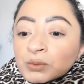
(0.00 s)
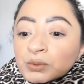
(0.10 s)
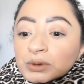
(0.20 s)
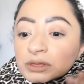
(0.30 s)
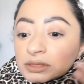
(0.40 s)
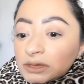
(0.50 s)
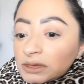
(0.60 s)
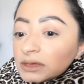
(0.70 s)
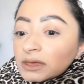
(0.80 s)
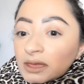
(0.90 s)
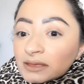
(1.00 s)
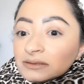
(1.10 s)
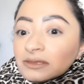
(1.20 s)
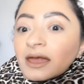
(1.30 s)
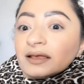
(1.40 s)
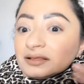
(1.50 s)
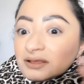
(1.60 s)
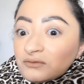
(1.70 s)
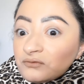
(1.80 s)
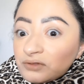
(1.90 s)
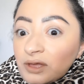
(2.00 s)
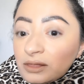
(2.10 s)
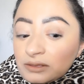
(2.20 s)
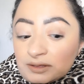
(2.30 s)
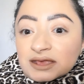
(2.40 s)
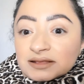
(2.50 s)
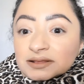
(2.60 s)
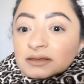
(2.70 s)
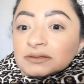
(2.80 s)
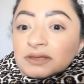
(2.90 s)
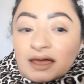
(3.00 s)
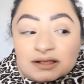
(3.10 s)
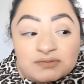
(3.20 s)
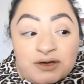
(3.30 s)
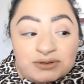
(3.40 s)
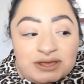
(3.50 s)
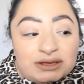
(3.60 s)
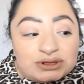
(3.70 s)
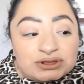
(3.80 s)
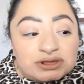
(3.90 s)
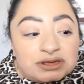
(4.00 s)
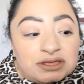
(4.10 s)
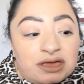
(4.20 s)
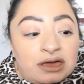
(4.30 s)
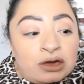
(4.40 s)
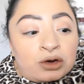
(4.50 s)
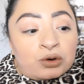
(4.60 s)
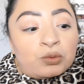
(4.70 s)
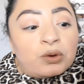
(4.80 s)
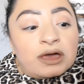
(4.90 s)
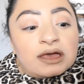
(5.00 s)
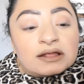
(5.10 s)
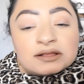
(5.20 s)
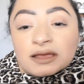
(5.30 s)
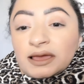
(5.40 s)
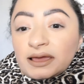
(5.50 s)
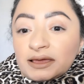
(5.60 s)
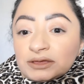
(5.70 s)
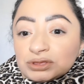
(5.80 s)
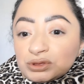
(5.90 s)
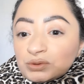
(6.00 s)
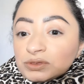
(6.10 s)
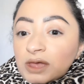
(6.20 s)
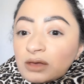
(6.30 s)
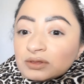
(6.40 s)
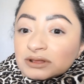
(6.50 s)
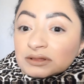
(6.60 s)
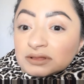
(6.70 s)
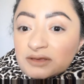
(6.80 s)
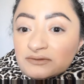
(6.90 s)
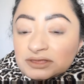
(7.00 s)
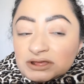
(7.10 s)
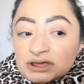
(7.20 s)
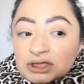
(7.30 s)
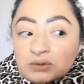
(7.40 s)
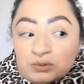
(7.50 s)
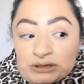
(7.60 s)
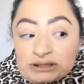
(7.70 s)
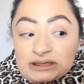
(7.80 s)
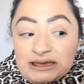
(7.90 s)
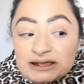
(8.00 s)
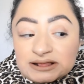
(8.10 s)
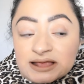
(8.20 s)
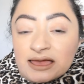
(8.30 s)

really nice and flawless. This next foundation was a 2017 release,